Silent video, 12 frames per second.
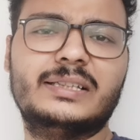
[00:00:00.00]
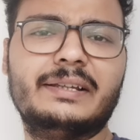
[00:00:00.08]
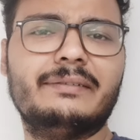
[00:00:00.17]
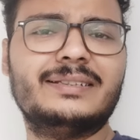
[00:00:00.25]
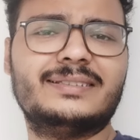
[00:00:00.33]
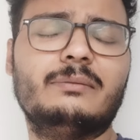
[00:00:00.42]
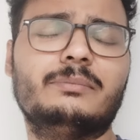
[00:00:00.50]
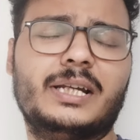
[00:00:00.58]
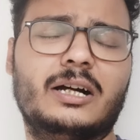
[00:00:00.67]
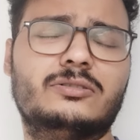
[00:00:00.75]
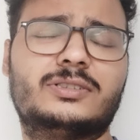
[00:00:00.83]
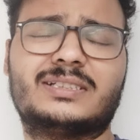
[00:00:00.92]
There were some
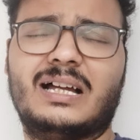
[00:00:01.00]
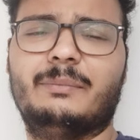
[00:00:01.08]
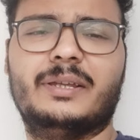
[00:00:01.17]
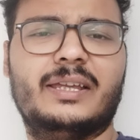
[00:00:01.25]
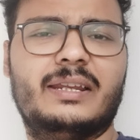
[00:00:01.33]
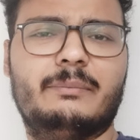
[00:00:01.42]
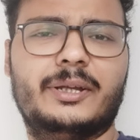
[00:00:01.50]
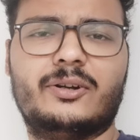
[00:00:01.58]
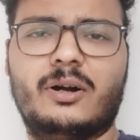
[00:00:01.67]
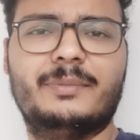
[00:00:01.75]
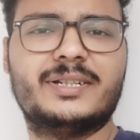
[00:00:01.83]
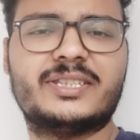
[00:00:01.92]
doubts coming in my
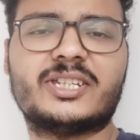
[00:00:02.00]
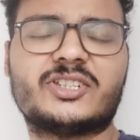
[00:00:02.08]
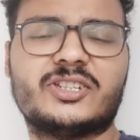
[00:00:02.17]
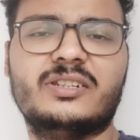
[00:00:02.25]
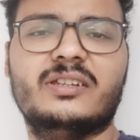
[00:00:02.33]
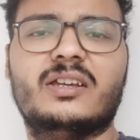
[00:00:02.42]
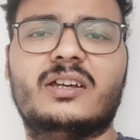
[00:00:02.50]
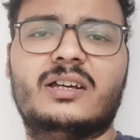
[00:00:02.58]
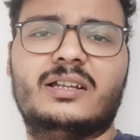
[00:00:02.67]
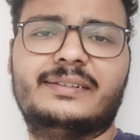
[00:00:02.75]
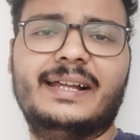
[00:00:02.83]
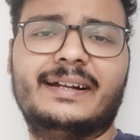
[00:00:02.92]
comment section
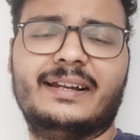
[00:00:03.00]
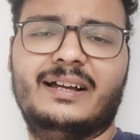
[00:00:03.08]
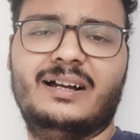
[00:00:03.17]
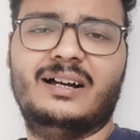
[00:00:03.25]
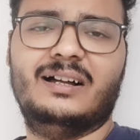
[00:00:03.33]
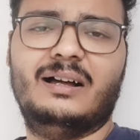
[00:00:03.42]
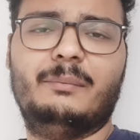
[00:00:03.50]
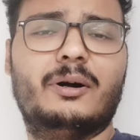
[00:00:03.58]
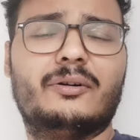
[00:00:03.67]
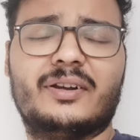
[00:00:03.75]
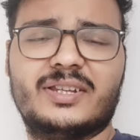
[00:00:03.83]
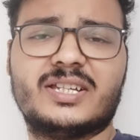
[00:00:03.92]
that
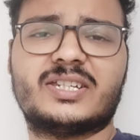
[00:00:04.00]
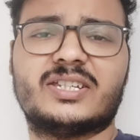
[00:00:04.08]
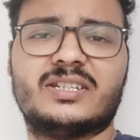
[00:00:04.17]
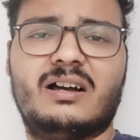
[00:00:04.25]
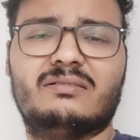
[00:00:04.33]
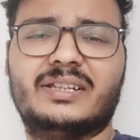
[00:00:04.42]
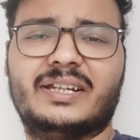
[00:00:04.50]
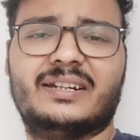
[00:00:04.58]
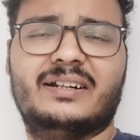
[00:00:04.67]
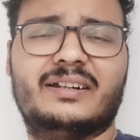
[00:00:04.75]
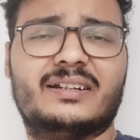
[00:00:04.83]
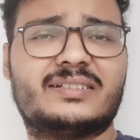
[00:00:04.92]
about rejection, how they
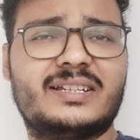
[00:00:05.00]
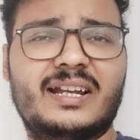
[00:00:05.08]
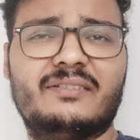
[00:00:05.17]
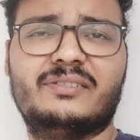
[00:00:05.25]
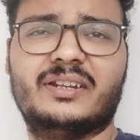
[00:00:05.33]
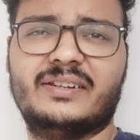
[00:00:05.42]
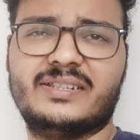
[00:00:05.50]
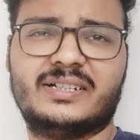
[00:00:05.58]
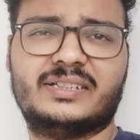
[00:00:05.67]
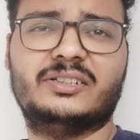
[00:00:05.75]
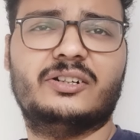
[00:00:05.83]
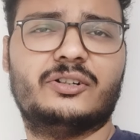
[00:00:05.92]
can understand if they're
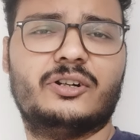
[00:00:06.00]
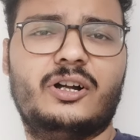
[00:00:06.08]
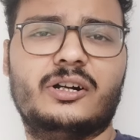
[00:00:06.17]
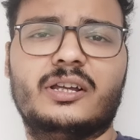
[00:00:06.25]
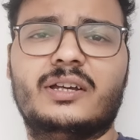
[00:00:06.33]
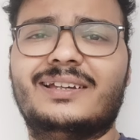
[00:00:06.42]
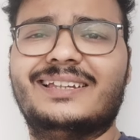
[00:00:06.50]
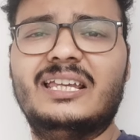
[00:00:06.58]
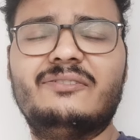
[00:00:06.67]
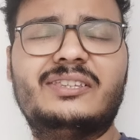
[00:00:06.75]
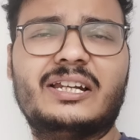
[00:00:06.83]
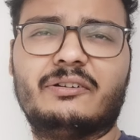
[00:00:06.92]
rejected or not,
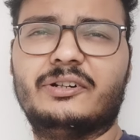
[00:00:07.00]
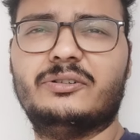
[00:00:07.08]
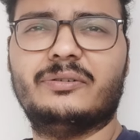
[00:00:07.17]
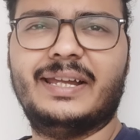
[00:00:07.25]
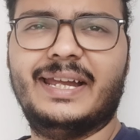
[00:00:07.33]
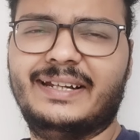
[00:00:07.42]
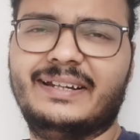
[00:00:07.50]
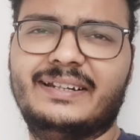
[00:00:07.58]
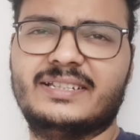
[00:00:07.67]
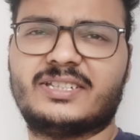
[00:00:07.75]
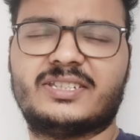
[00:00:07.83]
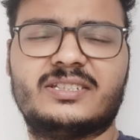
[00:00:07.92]
if they're going to get a
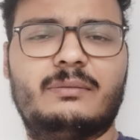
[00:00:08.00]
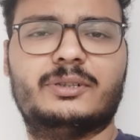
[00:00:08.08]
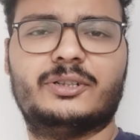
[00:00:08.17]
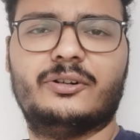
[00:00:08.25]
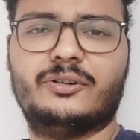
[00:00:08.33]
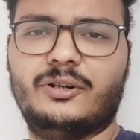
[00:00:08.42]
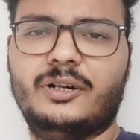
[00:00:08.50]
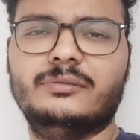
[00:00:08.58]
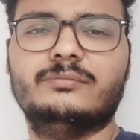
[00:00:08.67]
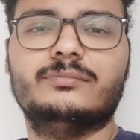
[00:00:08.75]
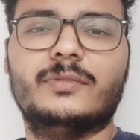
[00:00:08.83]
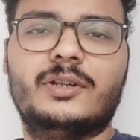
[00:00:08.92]
rejection update or
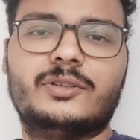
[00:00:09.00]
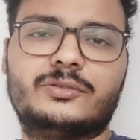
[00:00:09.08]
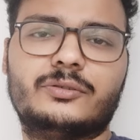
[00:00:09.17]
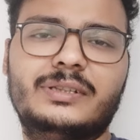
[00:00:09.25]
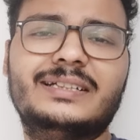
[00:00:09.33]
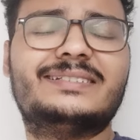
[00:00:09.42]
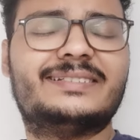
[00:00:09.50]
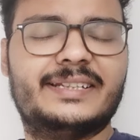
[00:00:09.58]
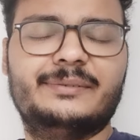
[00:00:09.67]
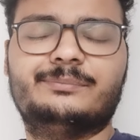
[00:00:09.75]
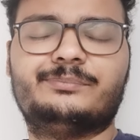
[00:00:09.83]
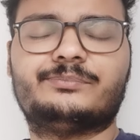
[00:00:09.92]
not. So let's
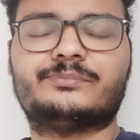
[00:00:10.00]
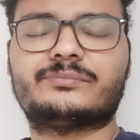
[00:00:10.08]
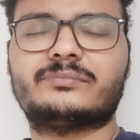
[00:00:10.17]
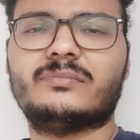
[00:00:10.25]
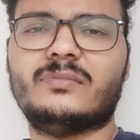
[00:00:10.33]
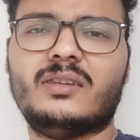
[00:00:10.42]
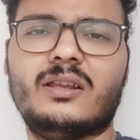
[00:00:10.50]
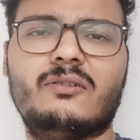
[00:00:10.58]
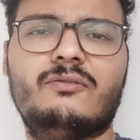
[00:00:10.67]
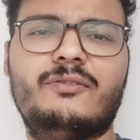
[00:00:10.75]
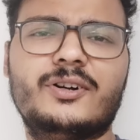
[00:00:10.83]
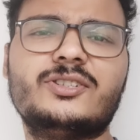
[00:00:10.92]
see.
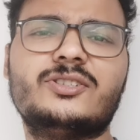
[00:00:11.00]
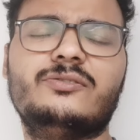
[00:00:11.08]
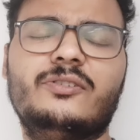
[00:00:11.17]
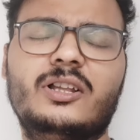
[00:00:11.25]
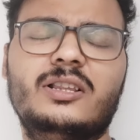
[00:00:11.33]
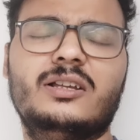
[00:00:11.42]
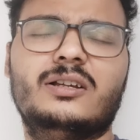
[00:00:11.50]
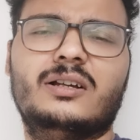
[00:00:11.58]
First of all,